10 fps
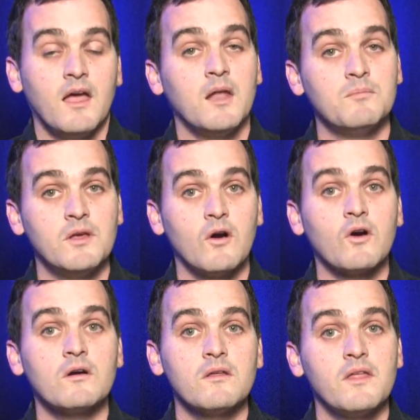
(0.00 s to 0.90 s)

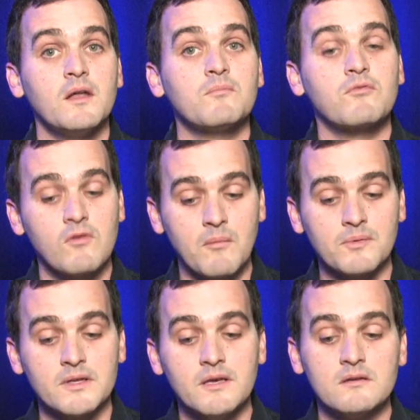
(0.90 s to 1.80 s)
NPR then
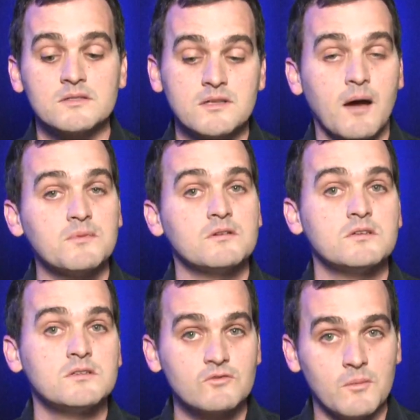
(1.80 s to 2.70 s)
promptly stopped
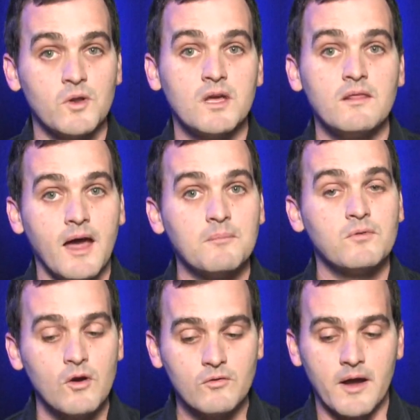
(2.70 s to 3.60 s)
distributing that
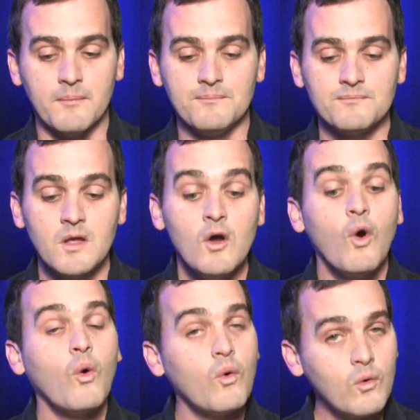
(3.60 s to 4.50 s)
program.
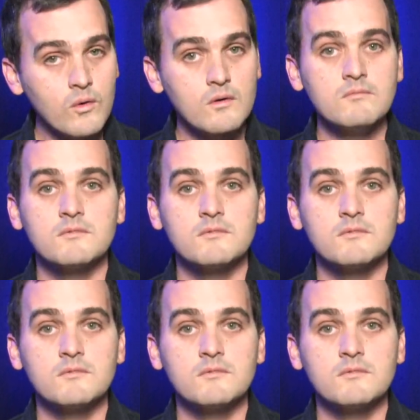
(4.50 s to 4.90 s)
Or